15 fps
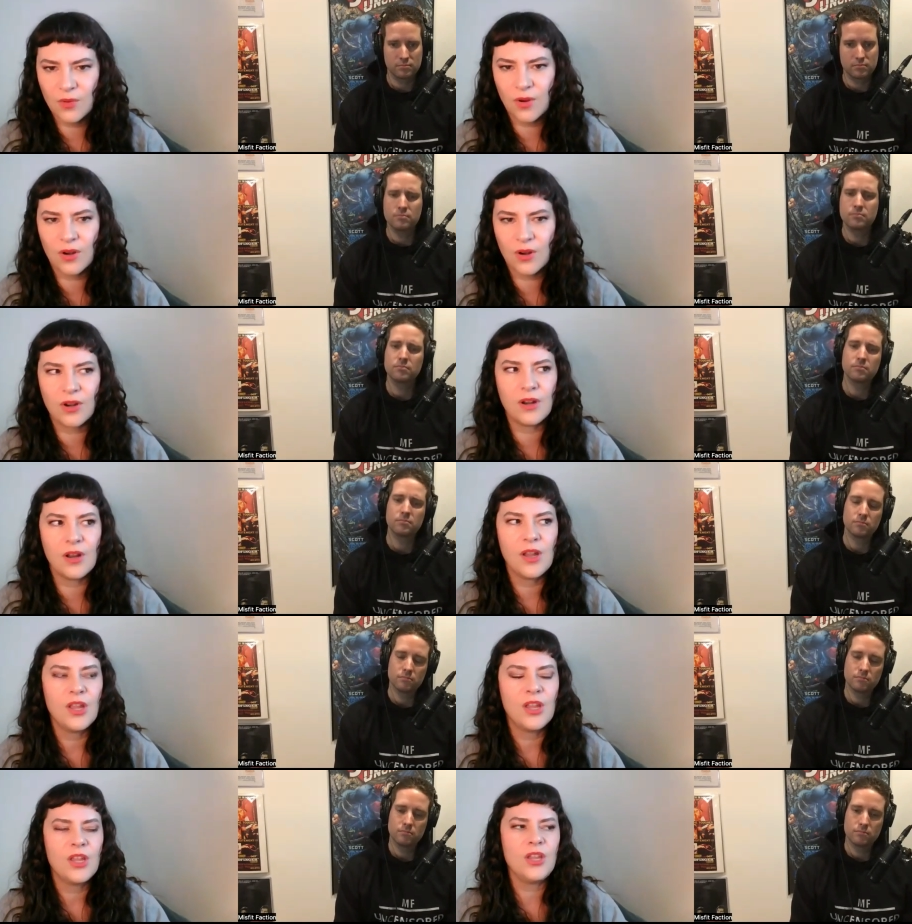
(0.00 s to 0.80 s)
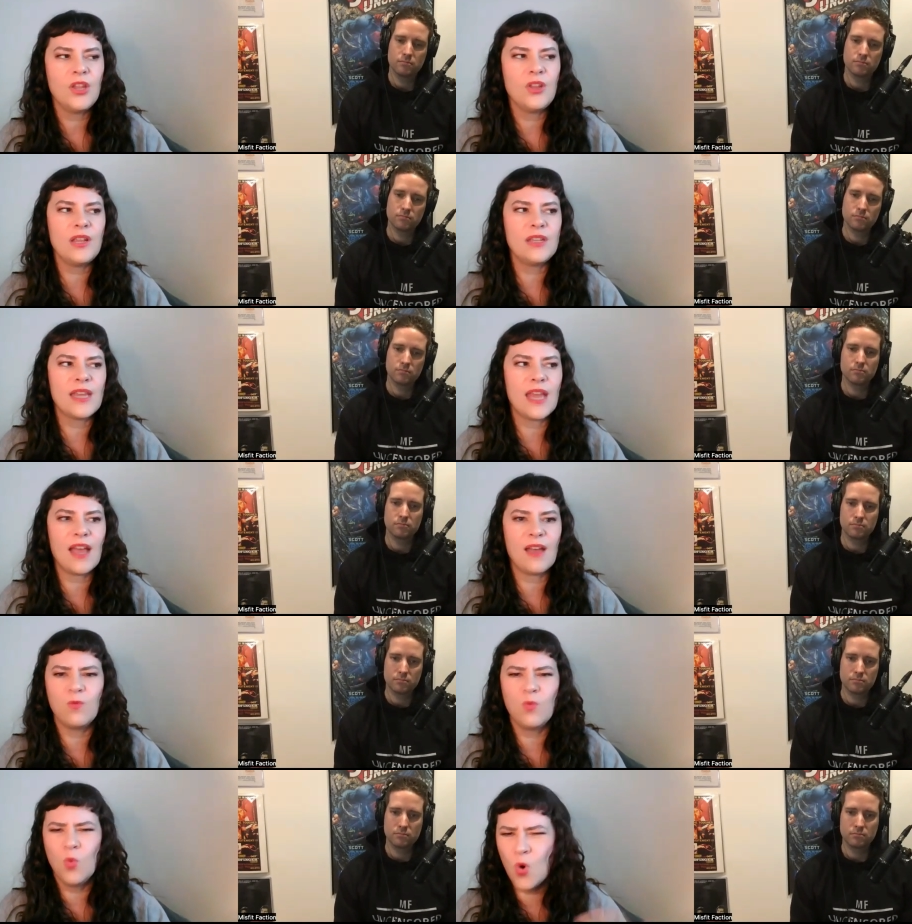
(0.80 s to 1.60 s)
Speaker 1: or you need to
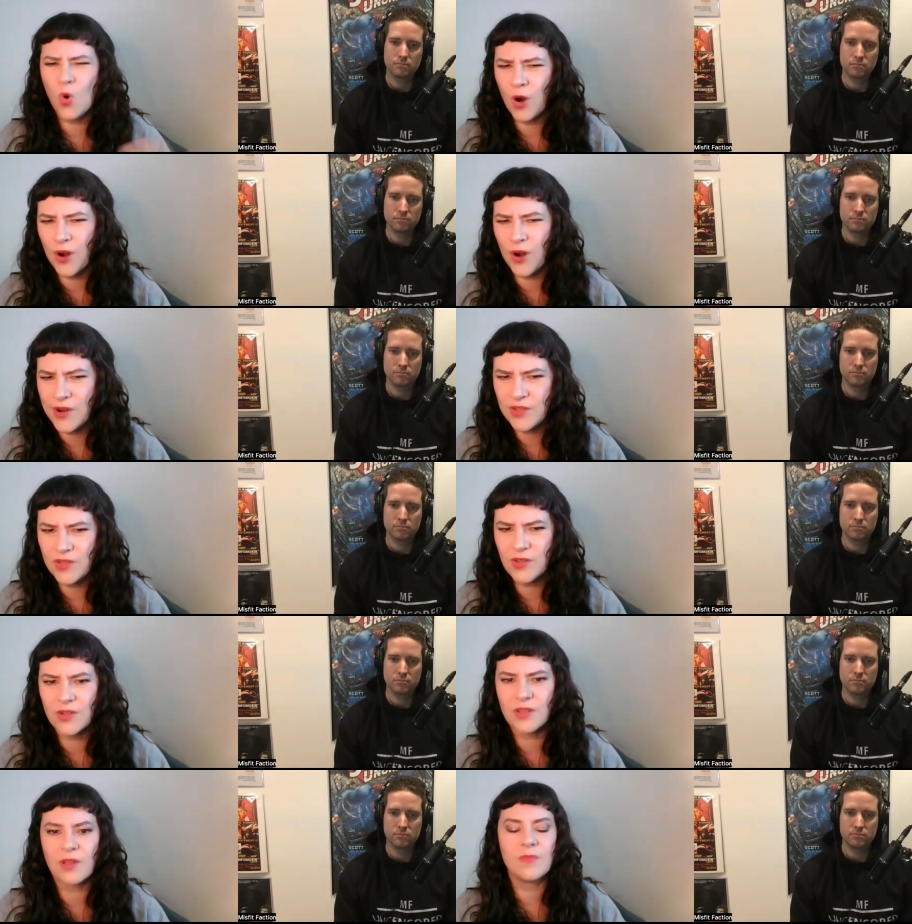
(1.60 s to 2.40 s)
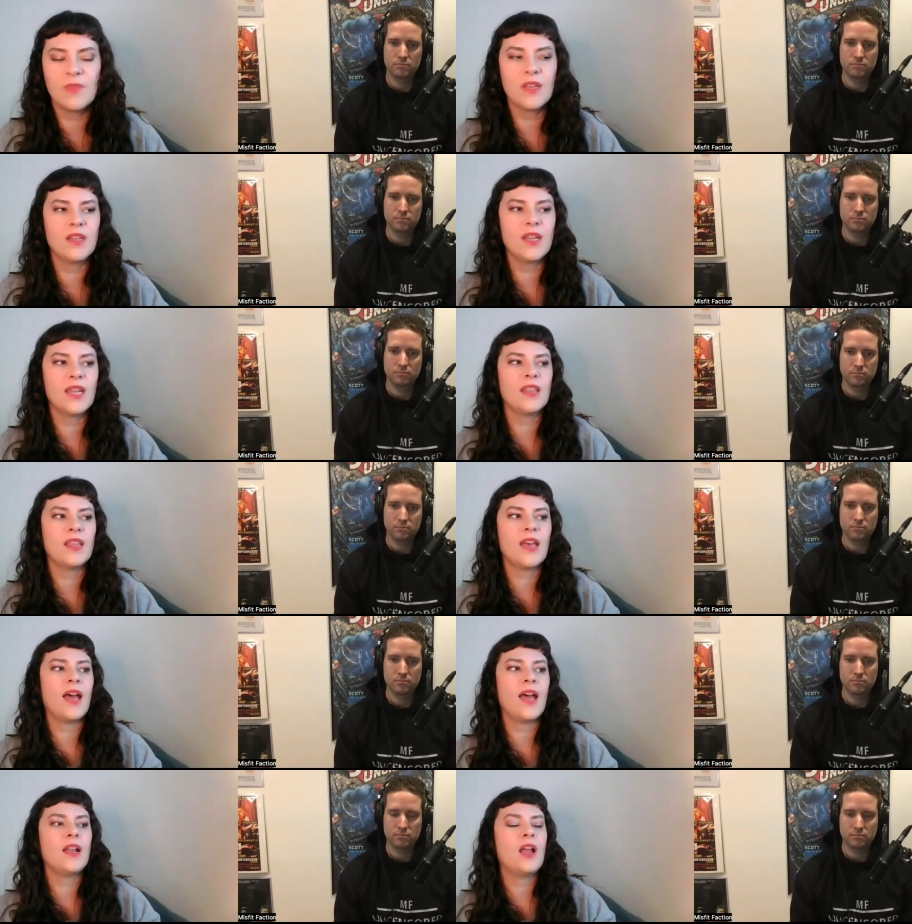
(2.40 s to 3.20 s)
have wards or something like
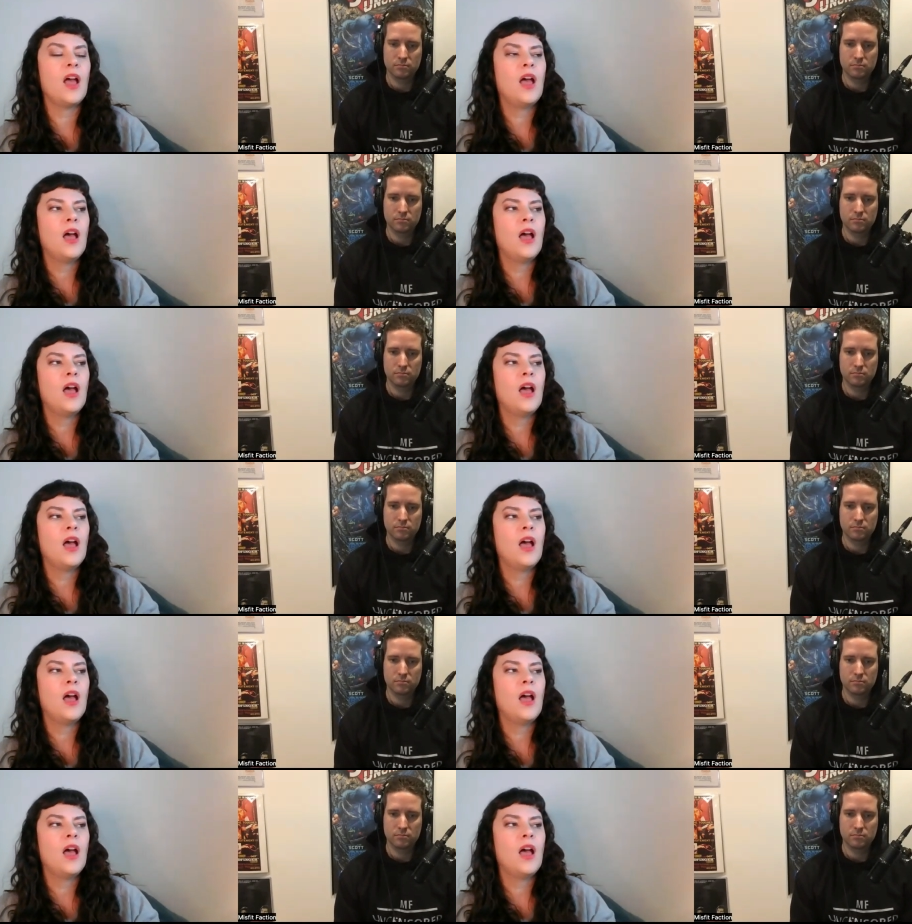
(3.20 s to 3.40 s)
that.